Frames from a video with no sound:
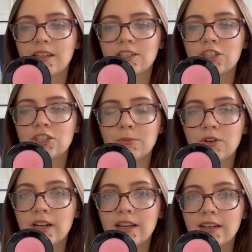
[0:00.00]

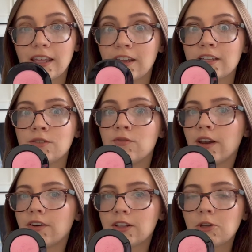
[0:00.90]
shimmery, like, it's
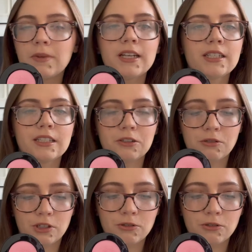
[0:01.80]
very luminous. It's a little too